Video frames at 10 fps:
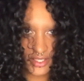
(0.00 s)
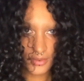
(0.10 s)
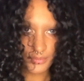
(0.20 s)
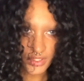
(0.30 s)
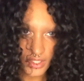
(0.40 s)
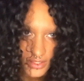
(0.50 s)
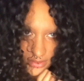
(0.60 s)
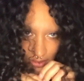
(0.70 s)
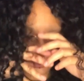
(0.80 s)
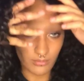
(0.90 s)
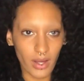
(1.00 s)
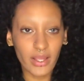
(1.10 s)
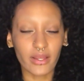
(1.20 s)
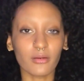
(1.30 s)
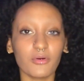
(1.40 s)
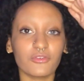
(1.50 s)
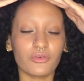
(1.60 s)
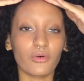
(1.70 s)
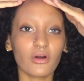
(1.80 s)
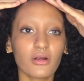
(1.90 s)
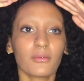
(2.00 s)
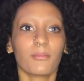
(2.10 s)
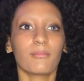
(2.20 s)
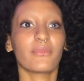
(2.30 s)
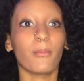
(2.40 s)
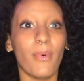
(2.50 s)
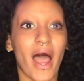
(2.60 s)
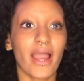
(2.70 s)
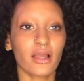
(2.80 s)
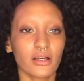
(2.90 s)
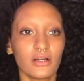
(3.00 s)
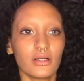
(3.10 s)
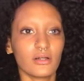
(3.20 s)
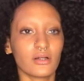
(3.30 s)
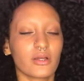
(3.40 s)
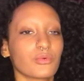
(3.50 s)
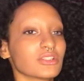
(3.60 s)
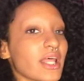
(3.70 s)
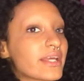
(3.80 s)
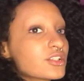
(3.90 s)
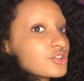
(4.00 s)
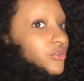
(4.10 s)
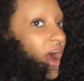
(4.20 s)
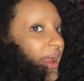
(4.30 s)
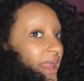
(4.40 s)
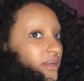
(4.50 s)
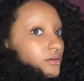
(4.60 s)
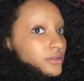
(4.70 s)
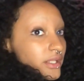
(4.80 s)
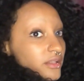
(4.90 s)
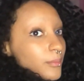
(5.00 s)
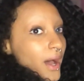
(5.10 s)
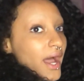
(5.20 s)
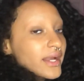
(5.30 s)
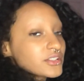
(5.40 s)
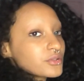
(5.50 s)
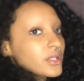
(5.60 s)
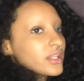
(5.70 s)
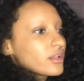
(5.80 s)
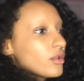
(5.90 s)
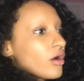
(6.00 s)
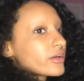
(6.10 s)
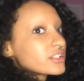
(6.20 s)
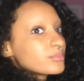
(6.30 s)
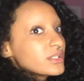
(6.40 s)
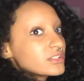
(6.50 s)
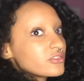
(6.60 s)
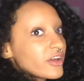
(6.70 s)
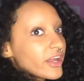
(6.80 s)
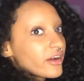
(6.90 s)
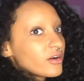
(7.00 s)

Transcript: because my hair before, the back, it was like triangled at the back, so that the longest piece of hair